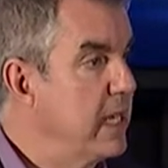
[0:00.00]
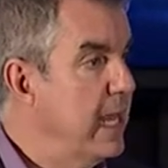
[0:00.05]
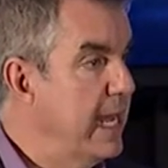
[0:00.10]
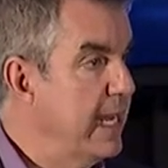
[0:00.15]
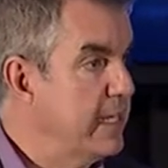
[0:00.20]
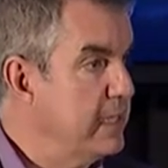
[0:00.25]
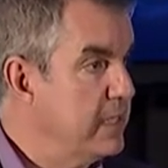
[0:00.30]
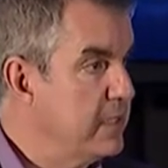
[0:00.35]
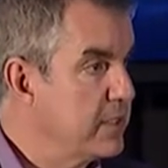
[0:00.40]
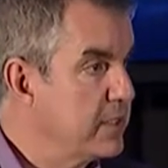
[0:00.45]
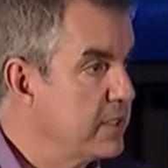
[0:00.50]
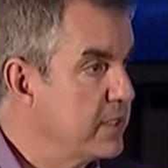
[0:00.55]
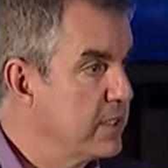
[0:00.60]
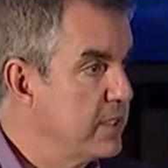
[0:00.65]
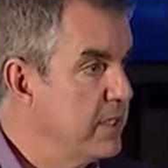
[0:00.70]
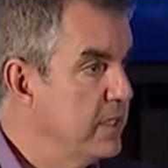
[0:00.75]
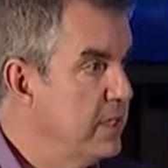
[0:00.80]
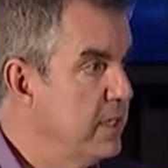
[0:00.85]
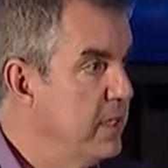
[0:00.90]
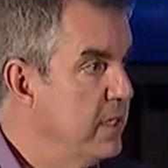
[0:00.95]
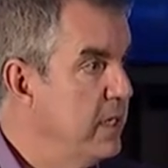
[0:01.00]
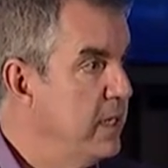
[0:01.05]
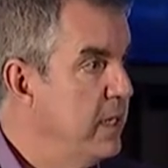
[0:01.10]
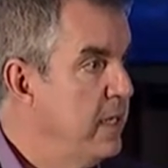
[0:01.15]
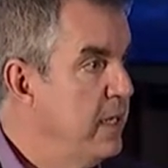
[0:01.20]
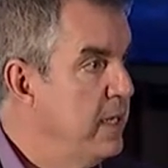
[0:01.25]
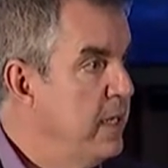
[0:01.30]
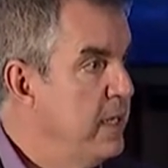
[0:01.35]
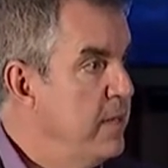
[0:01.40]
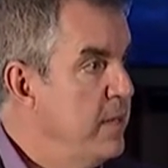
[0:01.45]
lens.
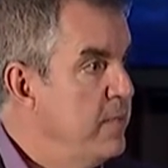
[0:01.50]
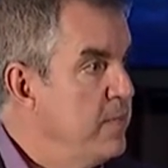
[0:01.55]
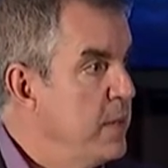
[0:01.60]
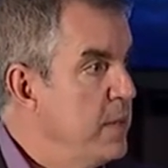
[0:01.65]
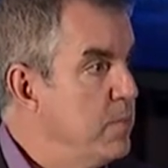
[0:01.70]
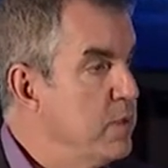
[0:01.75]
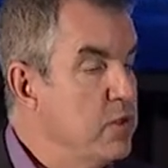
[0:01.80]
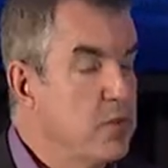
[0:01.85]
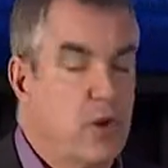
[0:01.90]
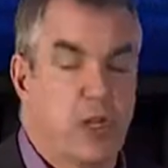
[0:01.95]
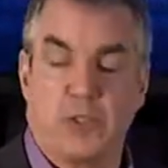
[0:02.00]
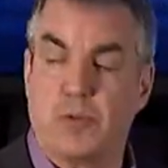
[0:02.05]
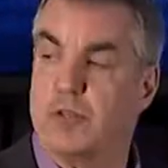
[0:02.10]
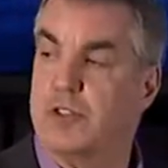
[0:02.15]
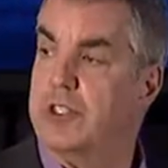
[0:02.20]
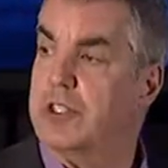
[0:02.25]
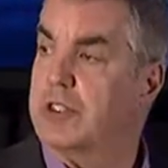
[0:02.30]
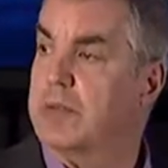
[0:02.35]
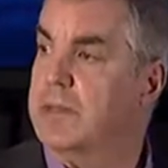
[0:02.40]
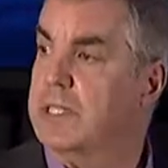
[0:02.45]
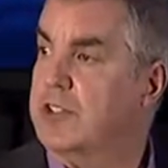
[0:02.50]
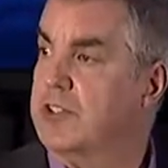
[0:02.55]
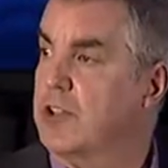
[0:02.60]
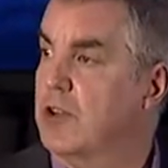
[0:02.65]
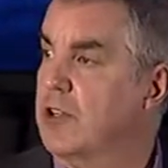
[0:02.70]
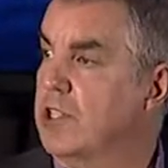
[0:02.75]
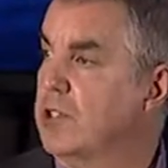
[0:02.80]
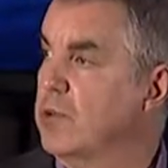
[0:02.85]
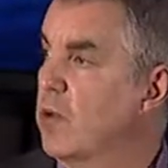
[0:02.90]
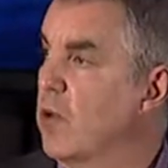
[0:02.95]
Blue Cross Blue Shield of
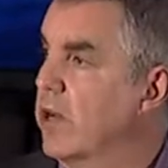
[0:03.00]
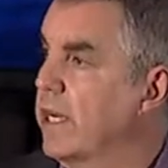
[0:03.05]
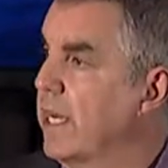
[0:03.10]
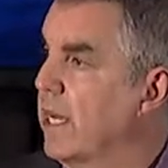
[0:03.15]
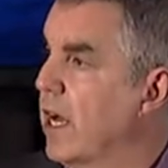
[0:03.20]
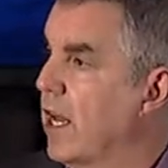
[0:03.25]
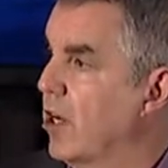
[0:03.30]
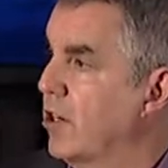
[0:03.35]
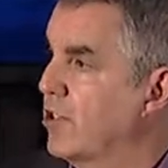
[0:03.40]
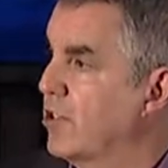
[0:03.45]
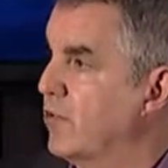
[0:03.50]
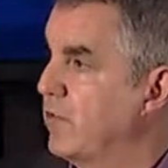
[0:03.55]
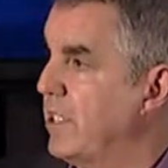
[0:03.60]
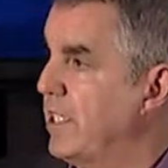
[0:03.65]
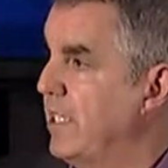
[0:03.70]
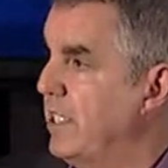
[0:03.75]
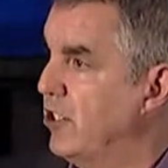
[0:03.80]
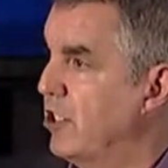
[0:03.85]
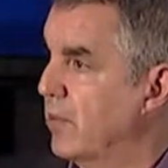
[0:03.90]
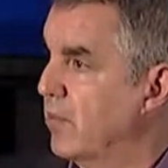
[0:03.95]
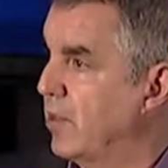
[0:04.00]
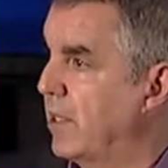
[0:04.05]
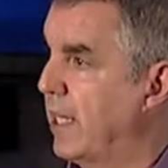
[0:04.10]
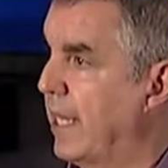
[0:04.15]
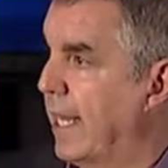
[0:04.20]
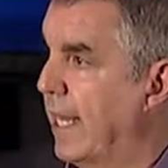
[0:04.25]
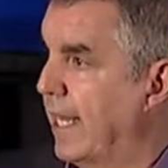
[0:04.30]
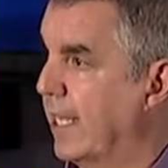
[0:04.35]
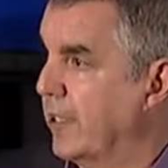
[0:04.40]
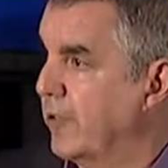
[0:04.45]
Minnesota is working on our strategic
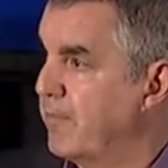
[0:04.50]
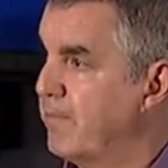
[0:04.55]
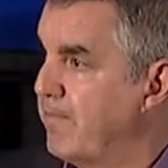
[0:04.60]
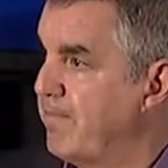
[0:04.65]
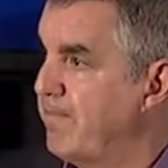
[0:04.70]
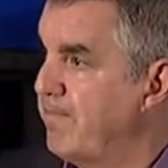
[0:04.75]
plan.